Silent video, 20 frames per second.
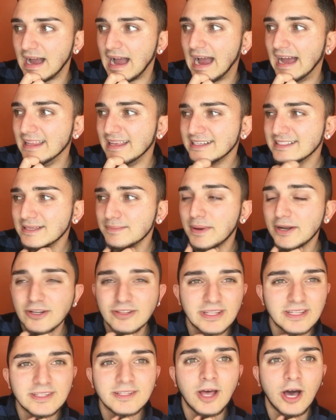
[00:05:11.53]
I liked it better
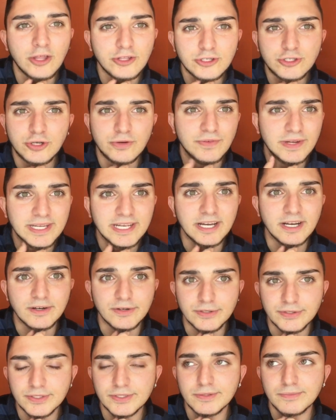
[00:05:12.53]
than the other two
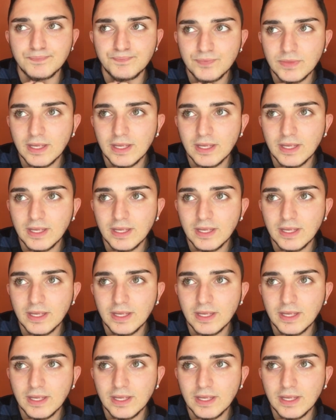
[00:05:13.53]
videos